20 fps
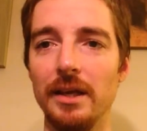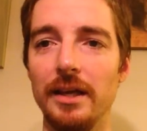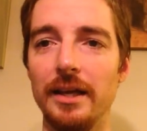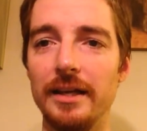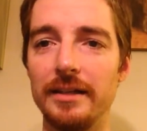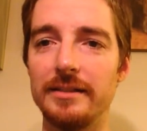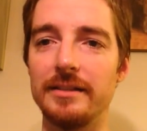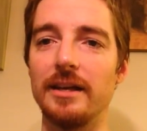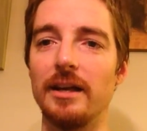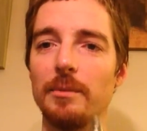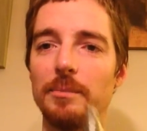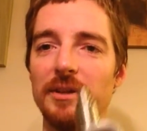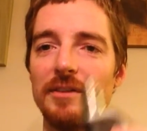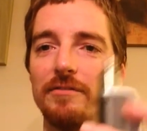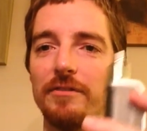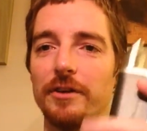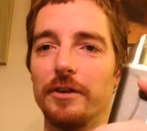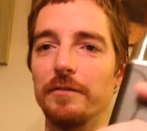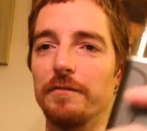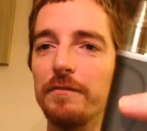It's going to be
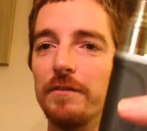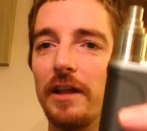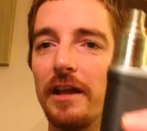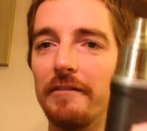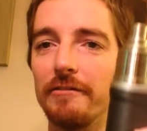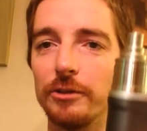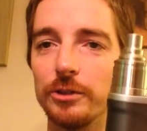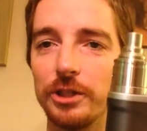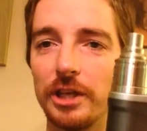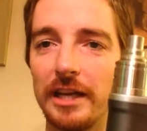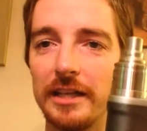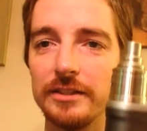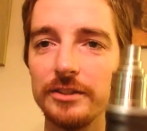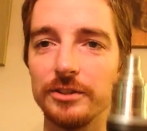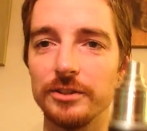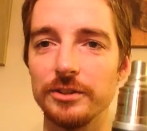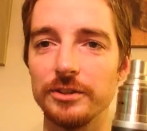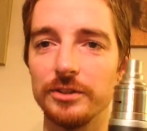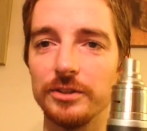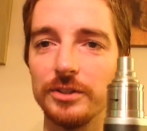for your flavor
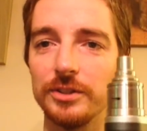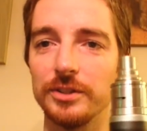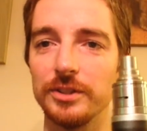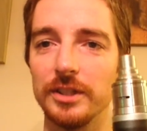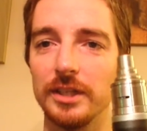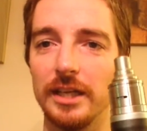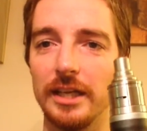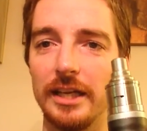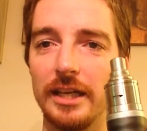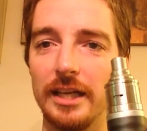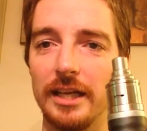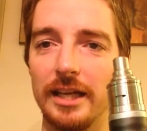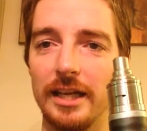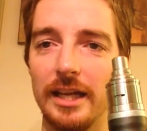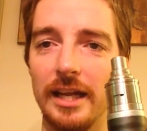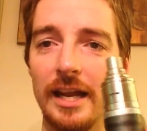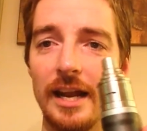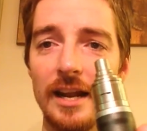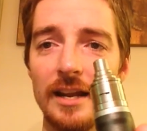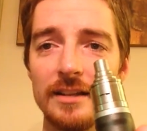chasers, and
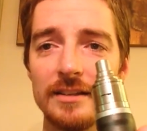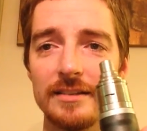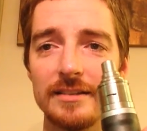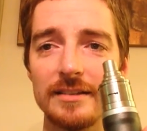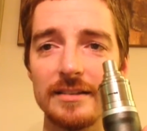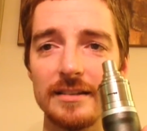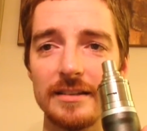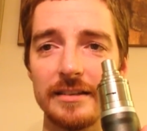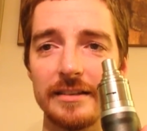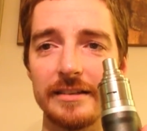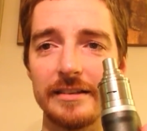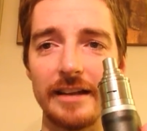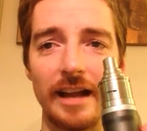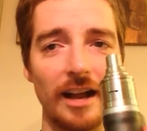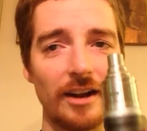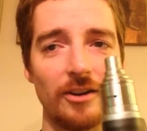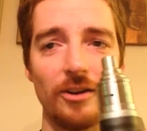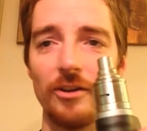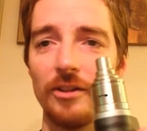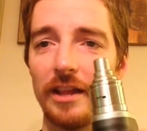it's
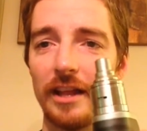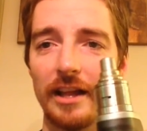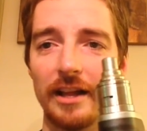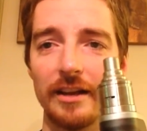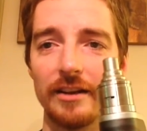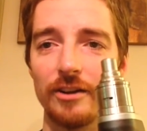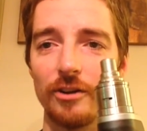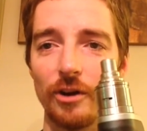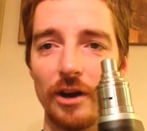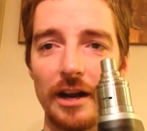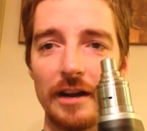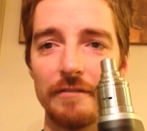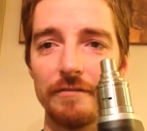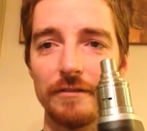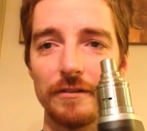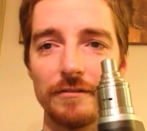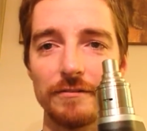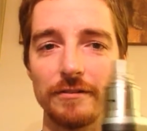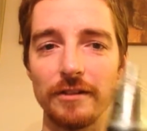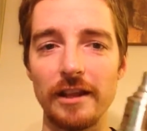not all that great
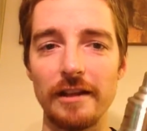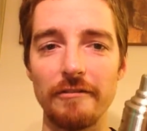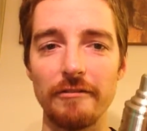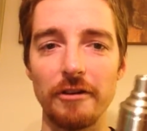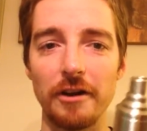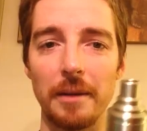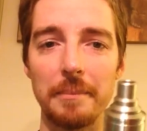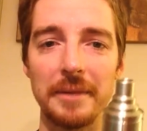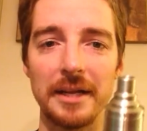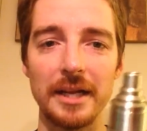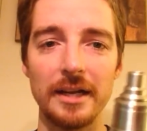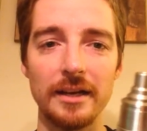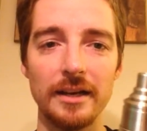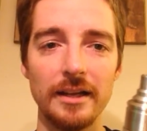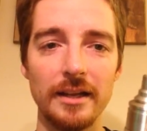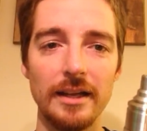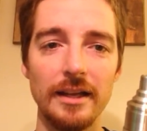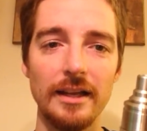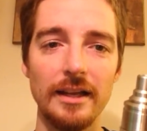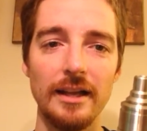for flavor. I mean,
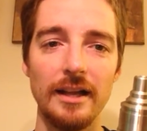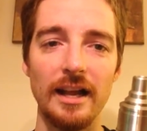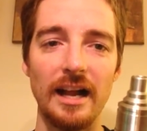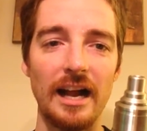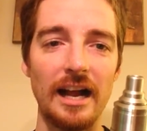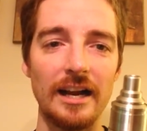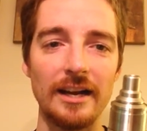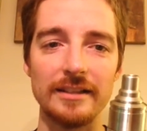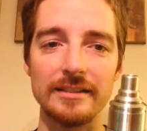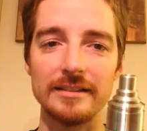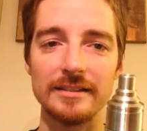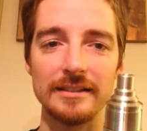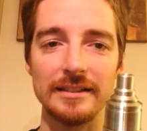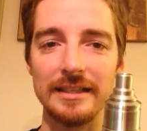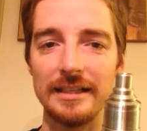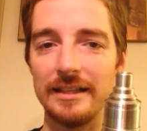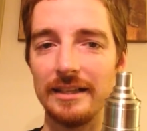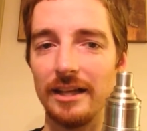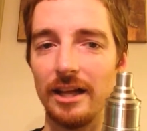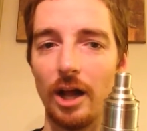
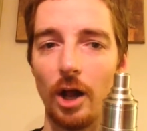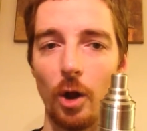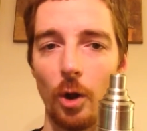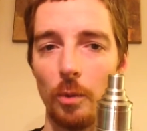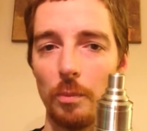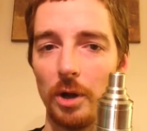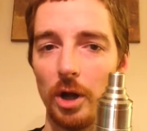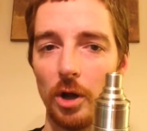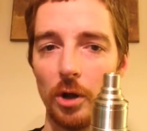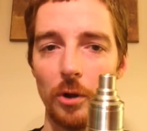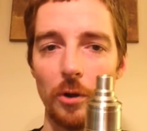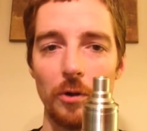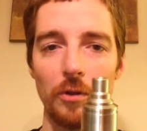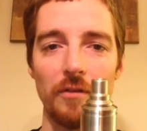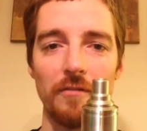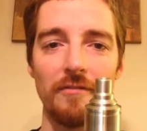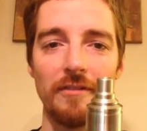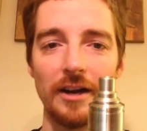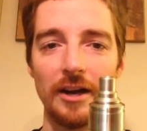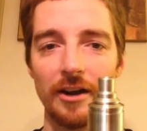honestly, the Hobo,
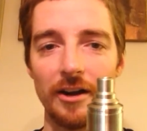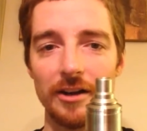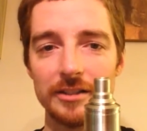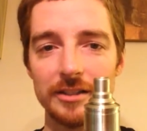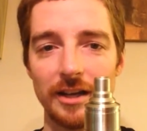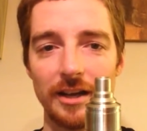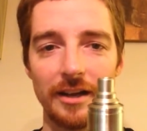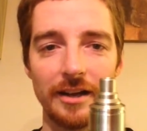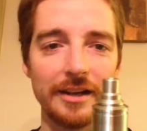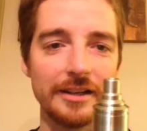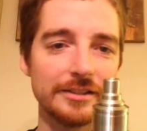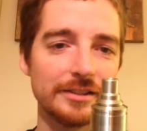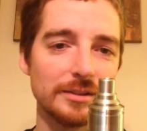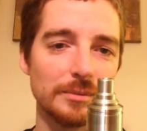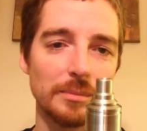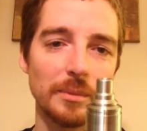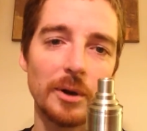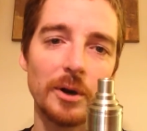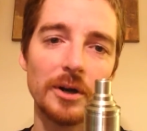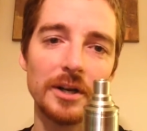the Veritas, the
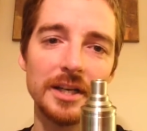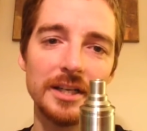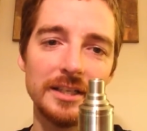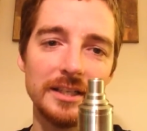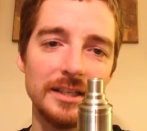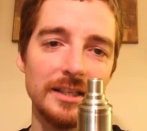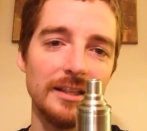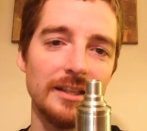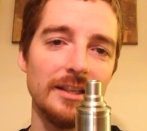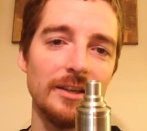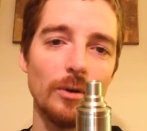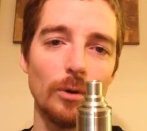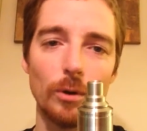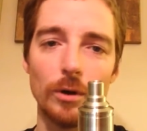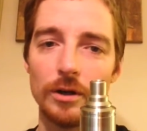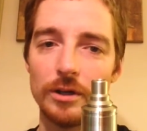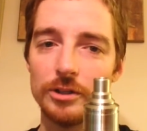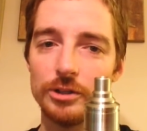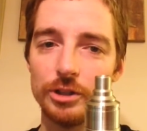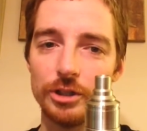Marquee, the
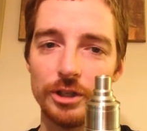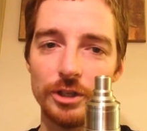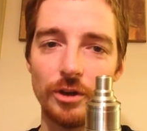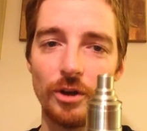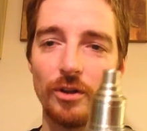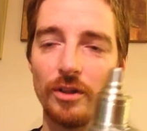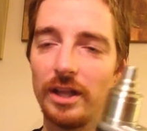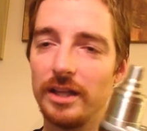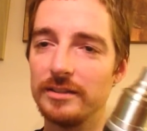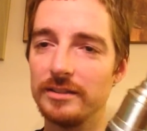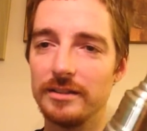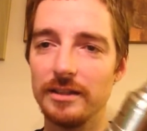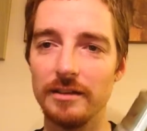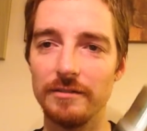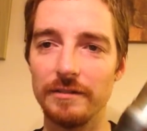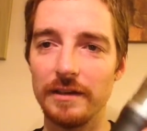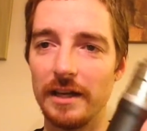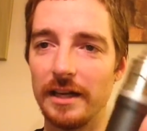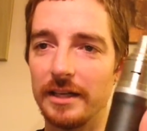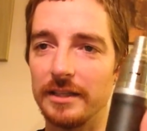Origin, all that
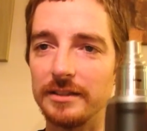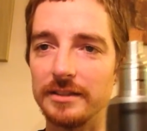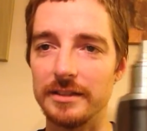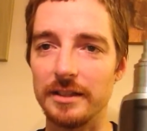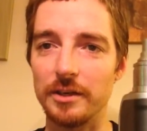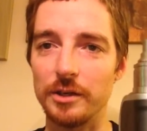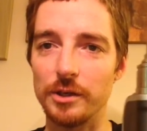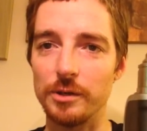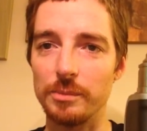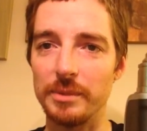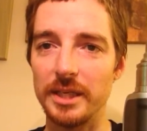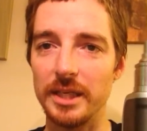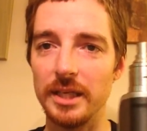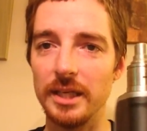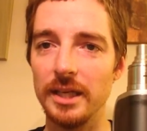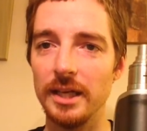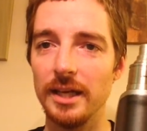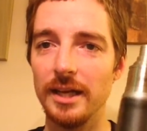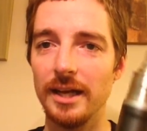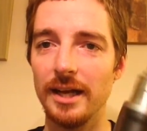stuff I consider to be
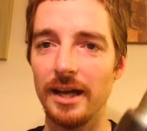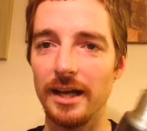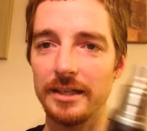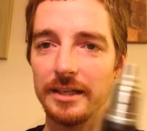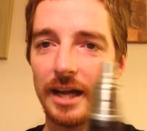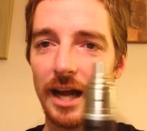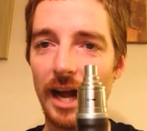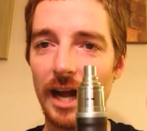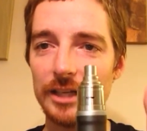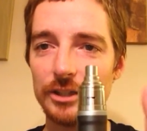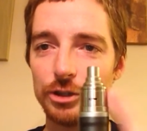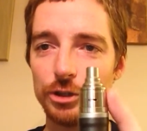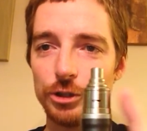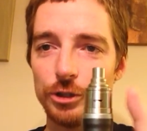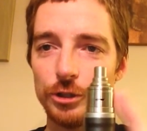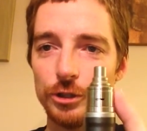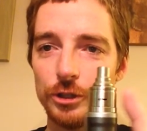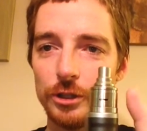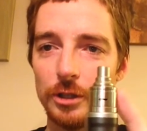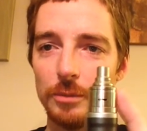a
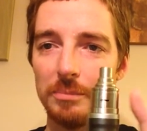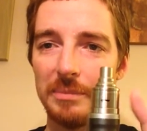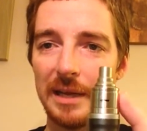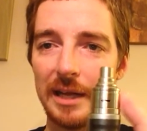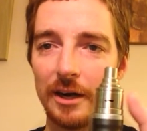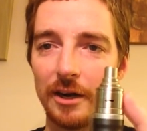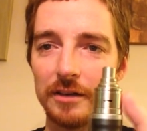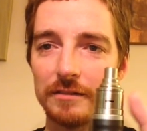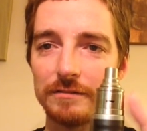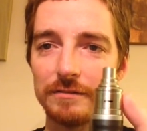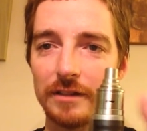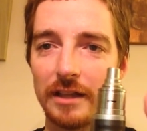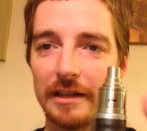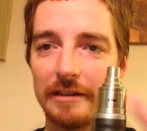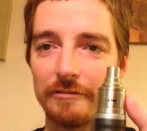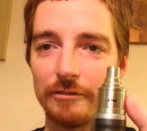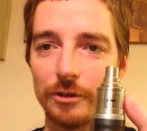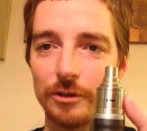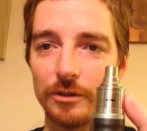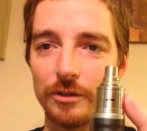notch better
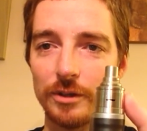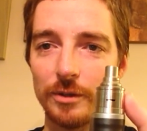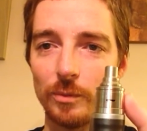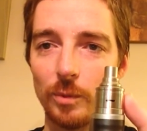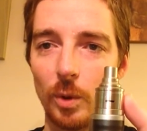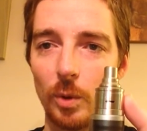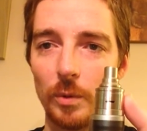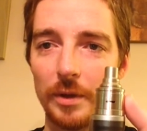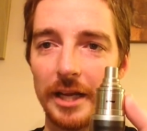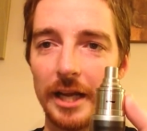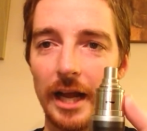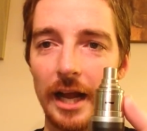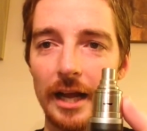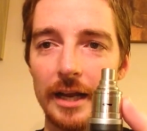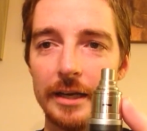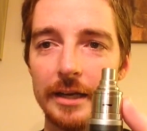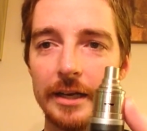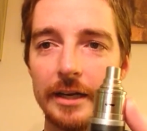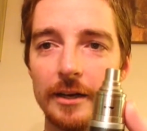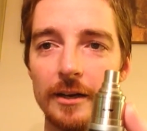flavor than what we got
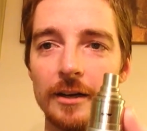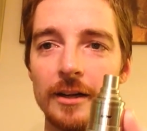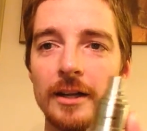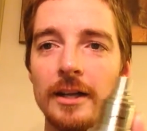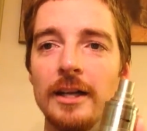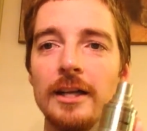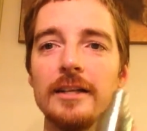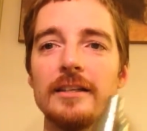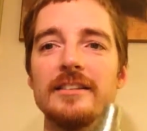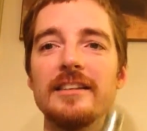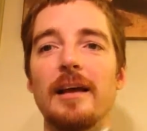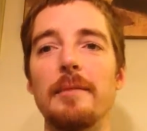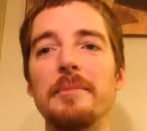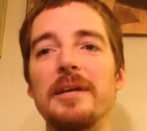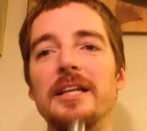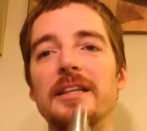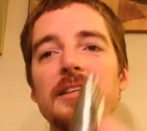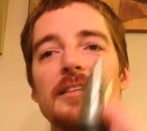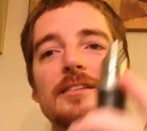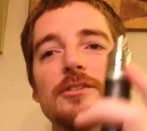here. Does that
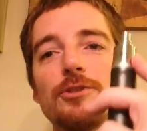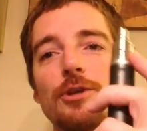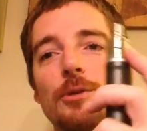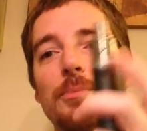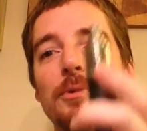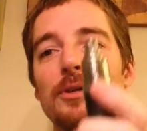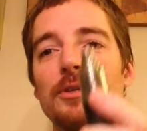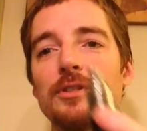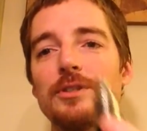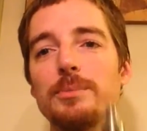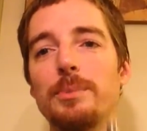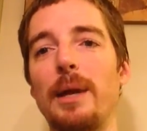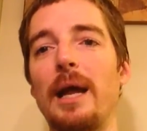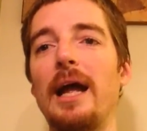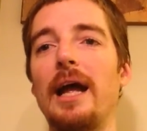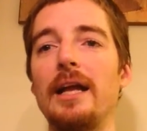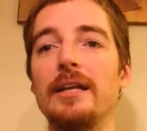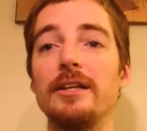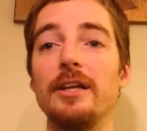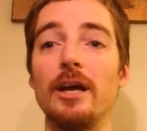mean this dripper is
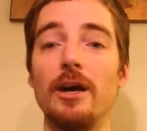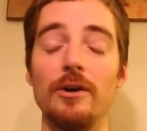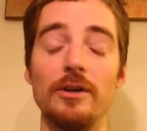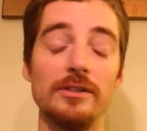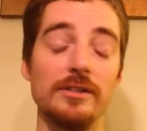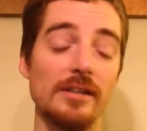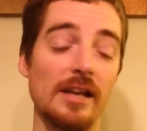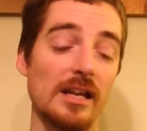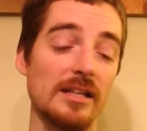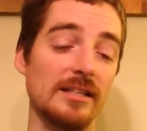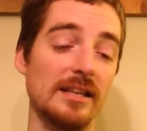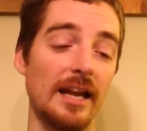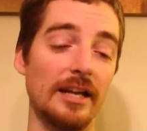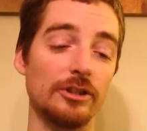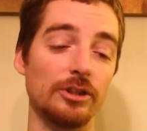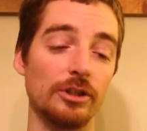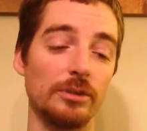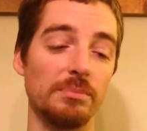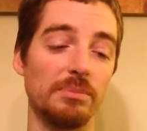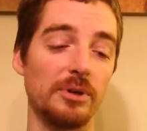bad? No, it's
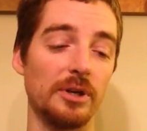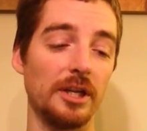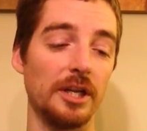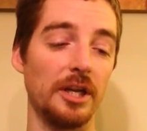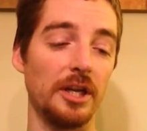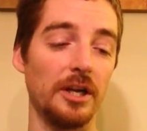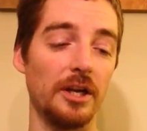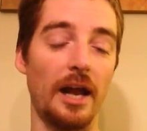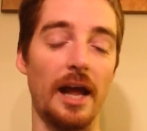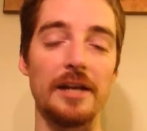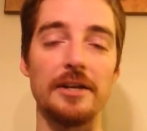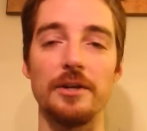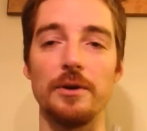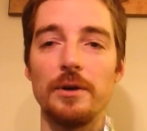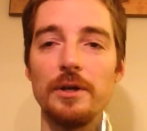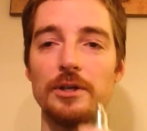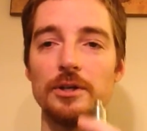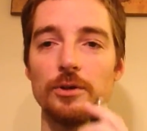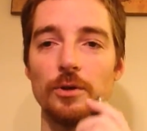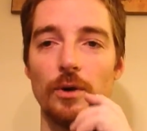actually pretty good. I do
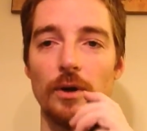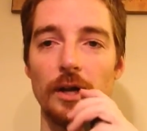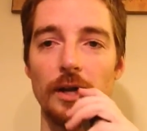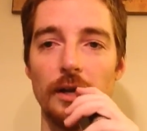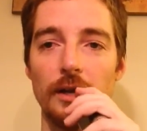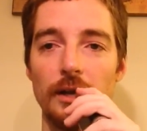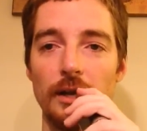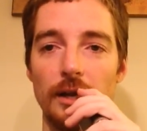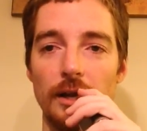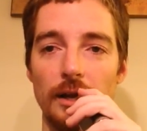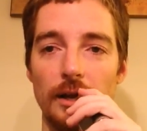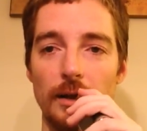enjoy it.